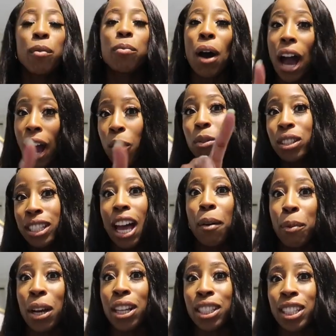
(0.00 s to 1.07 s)
But I was that
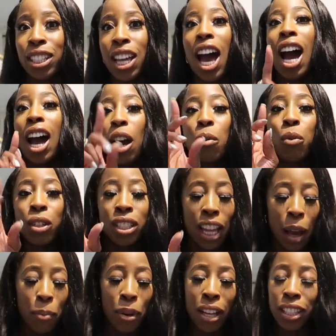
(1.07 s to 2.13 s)
person. I was
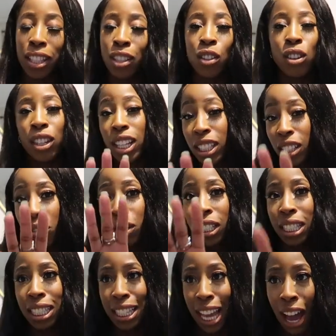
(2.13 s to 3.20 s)
that person. Not
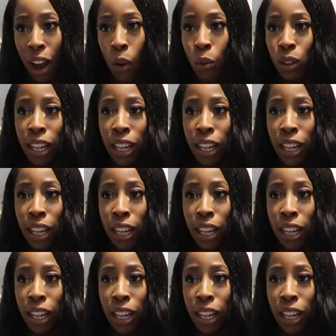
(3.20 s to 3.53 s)
necessarily now.